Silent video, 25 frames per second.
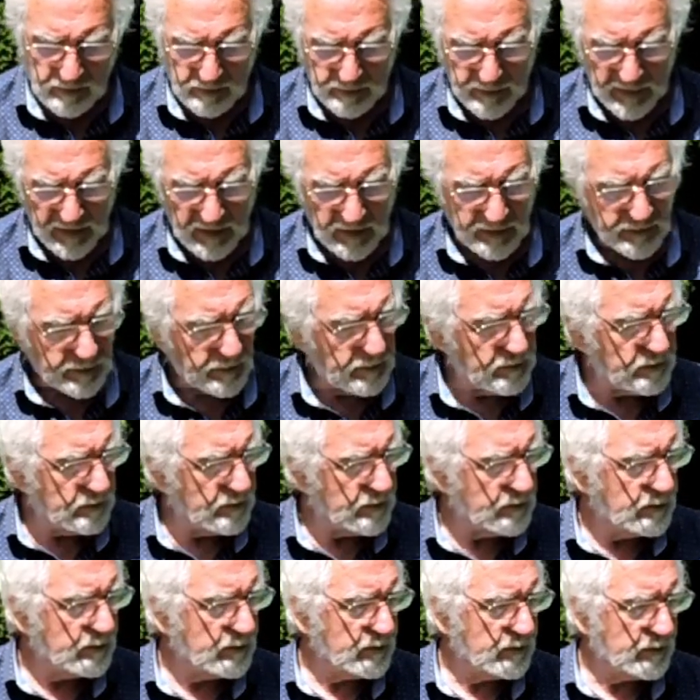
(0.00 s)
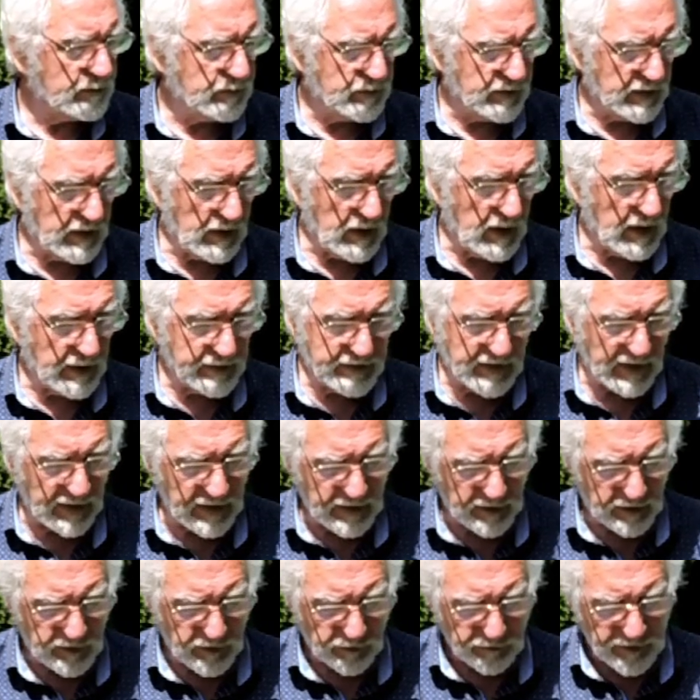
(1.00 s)
built, I think,
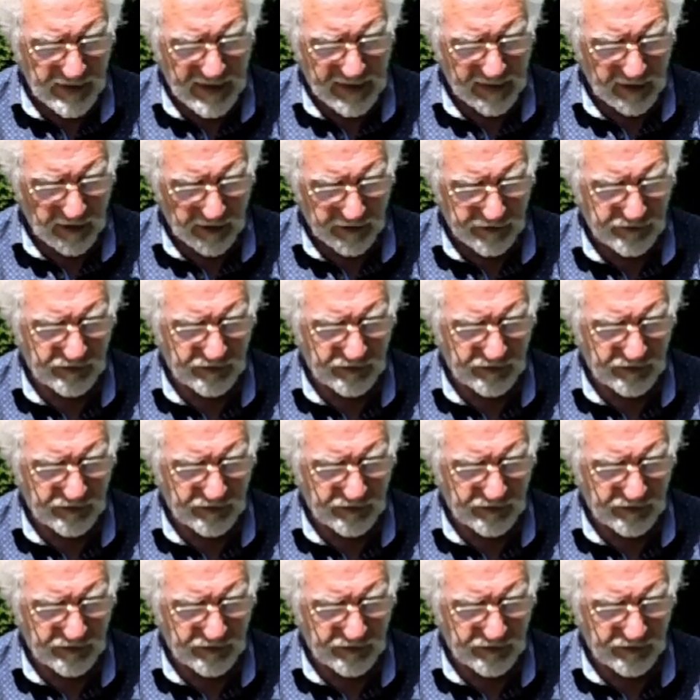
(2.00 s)
in Korea or